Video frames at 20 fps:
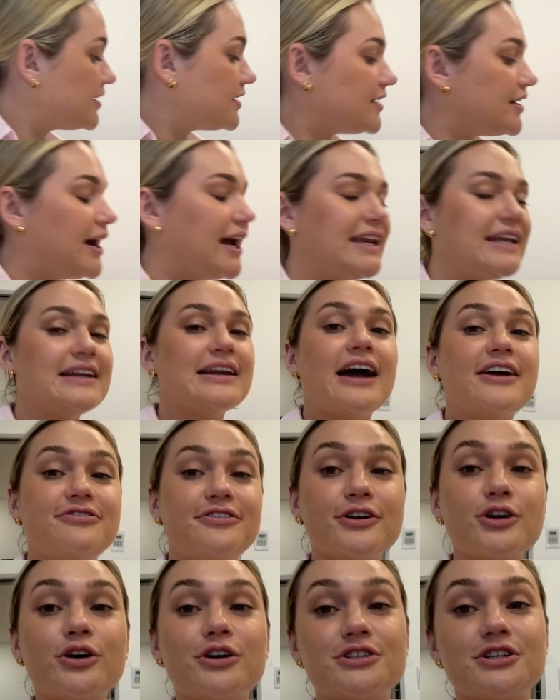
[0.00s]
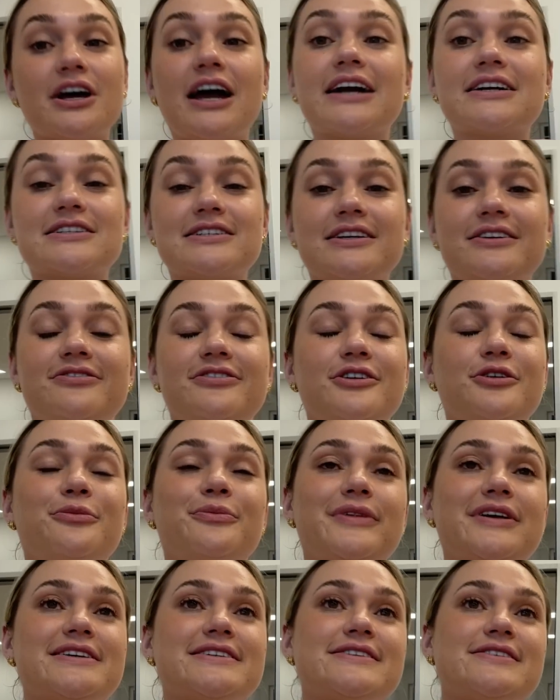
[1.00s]
I forgot to actually film
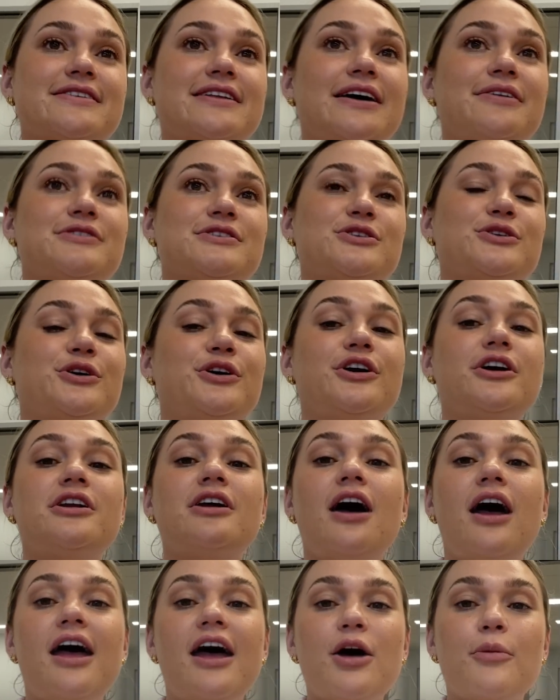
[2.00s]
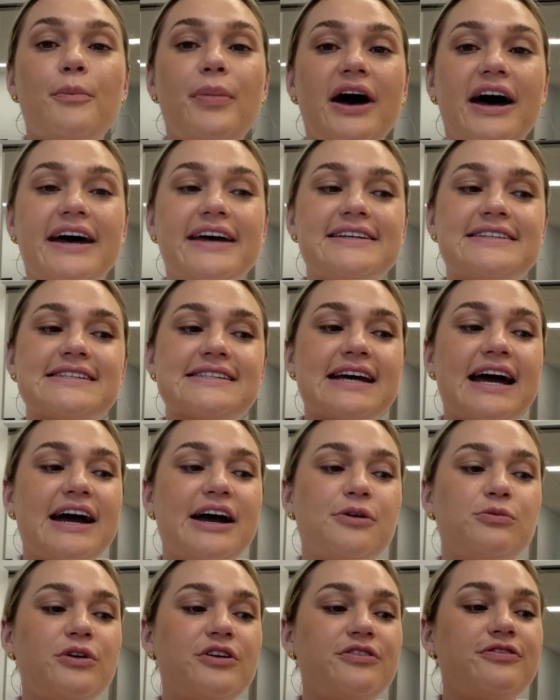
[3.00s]
this, so that was good. But
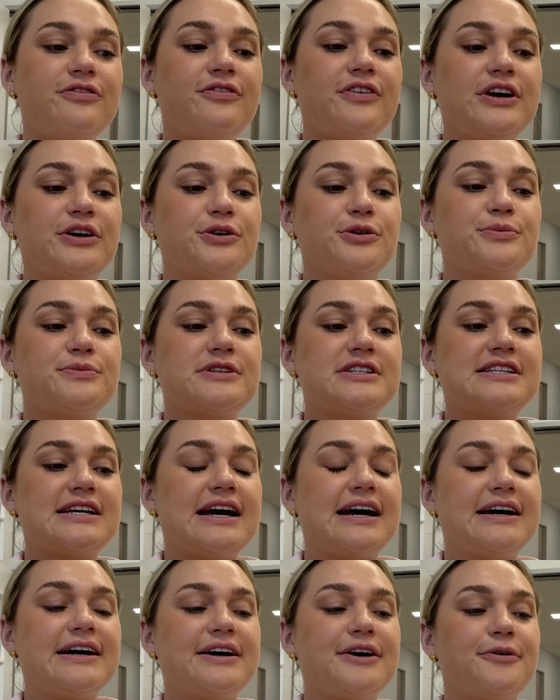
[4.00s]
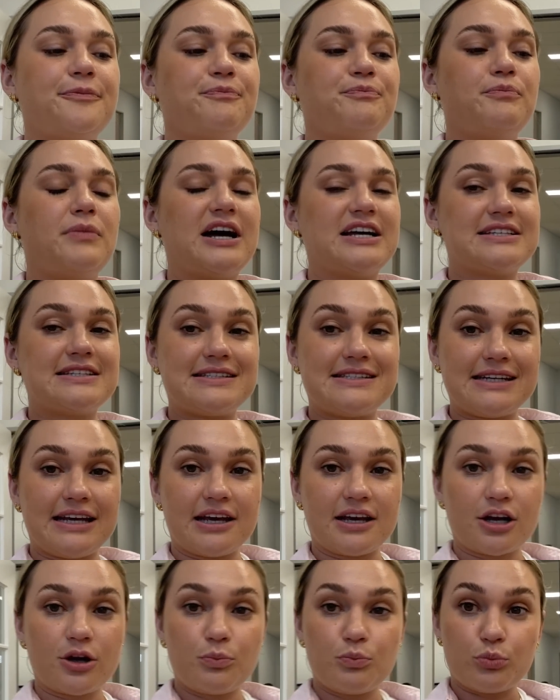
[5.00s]
we filmed
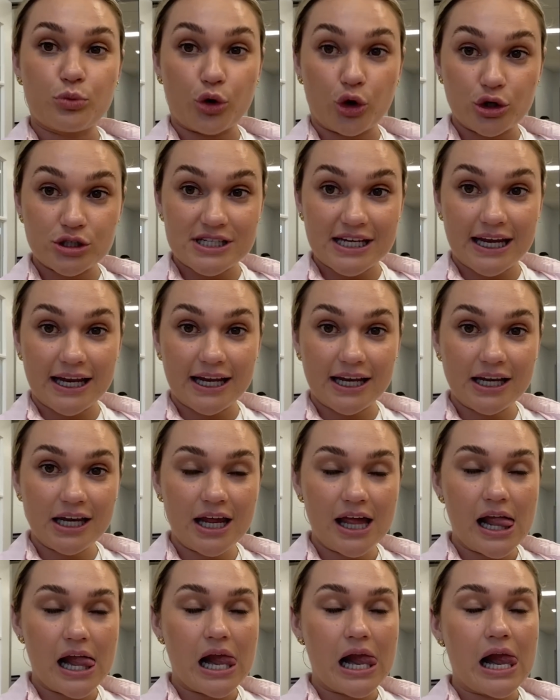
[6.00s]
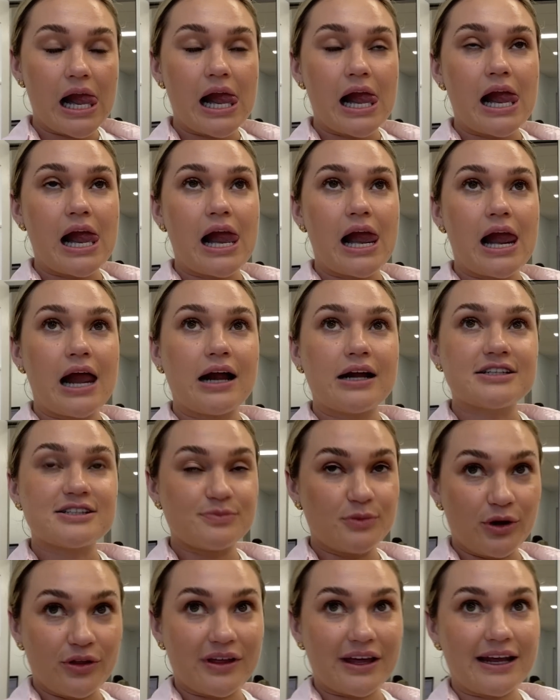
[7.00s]
Mustic protein
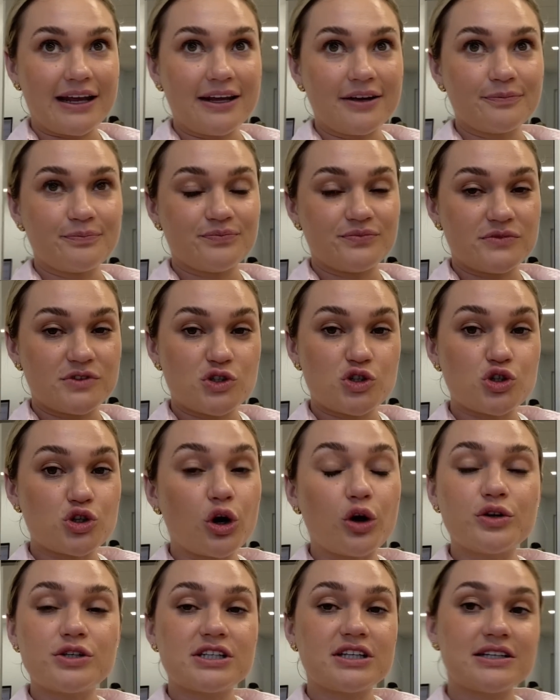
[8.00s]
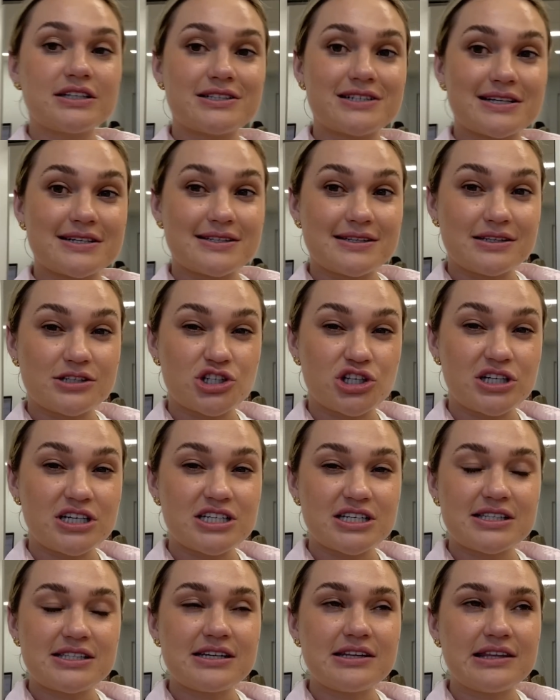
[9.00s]
smoothie. So delicious. Literally
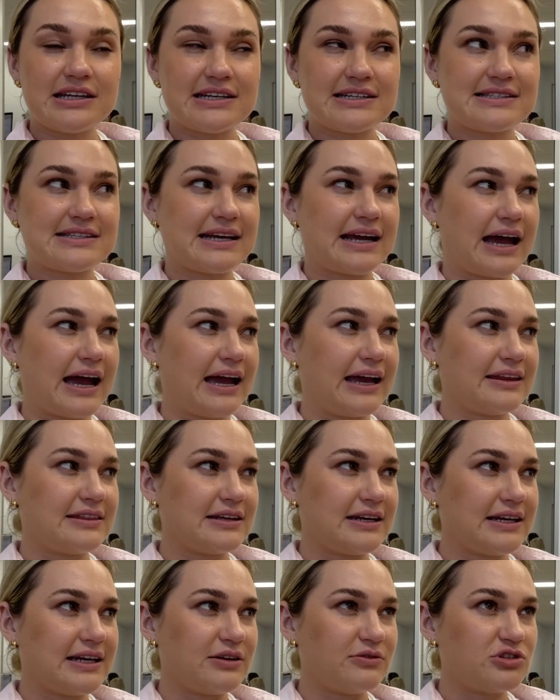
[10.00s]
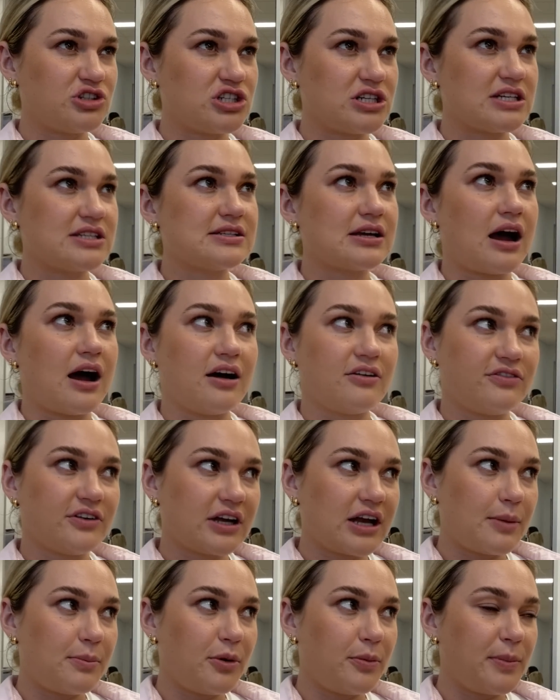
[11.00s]
just in this, I think it was just half a
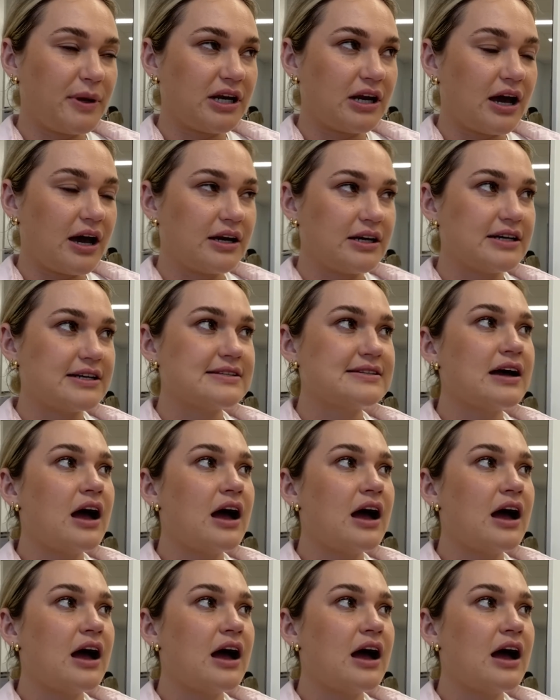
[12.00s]
cup of bananas,